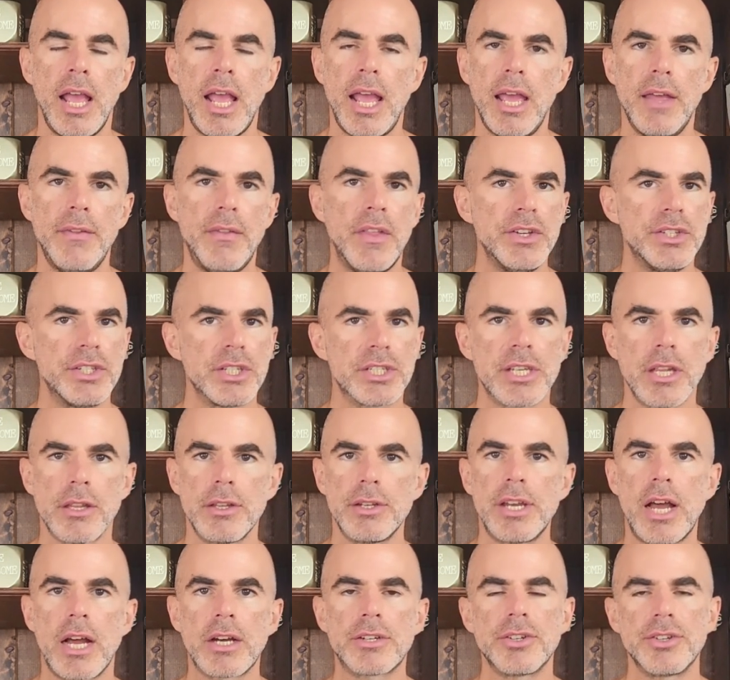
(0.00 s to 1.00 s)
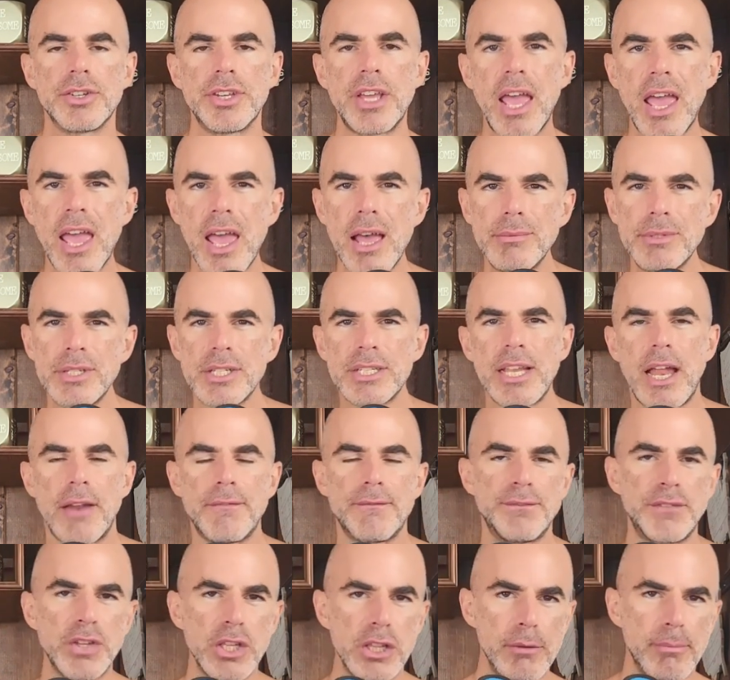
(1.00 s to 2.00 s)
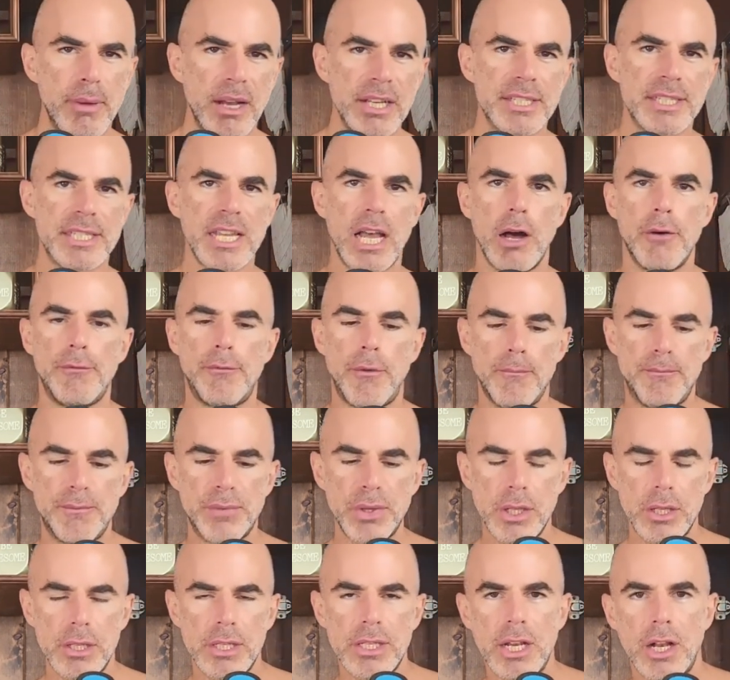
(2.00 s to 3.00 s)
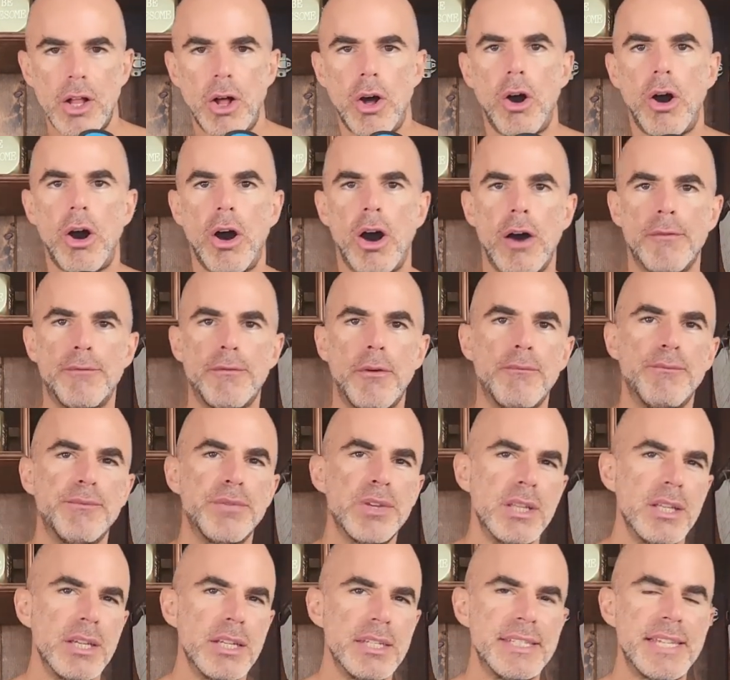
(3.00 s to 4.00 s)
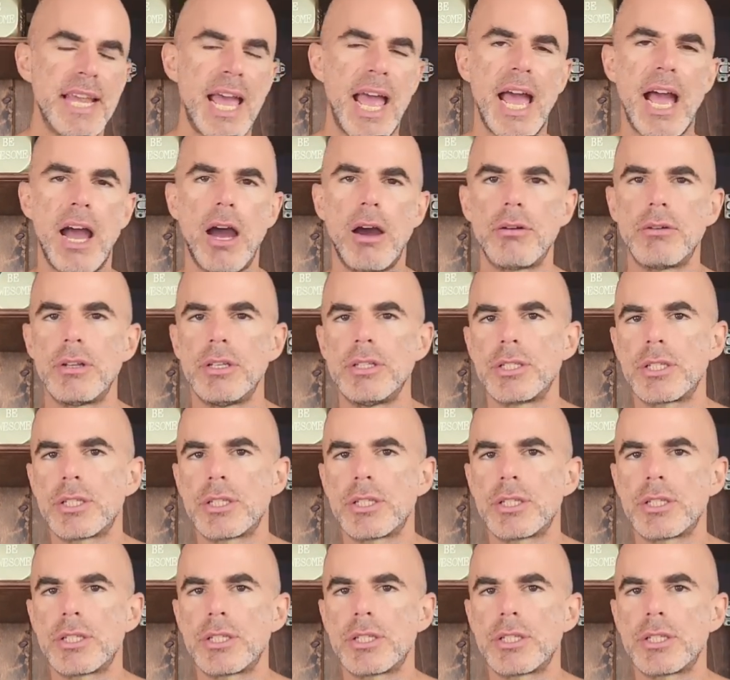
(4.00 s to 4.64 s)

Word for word: and they just tell the doctor, yeah, I'm just not feeling myself. I'm feeling a little off. I'm feeling down and